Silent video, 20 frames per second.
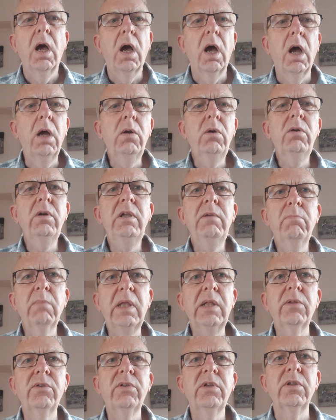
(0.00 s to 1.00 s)
"Only
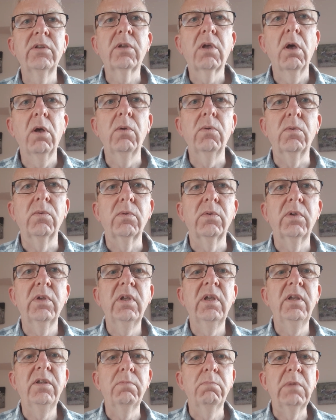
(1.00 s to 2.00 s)
melted gold
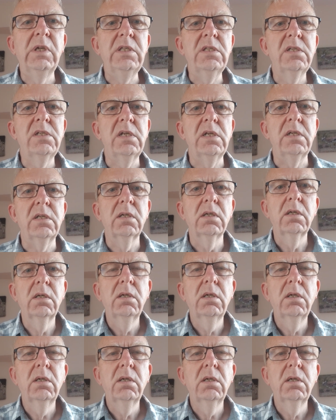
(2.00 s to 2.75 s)
is minted.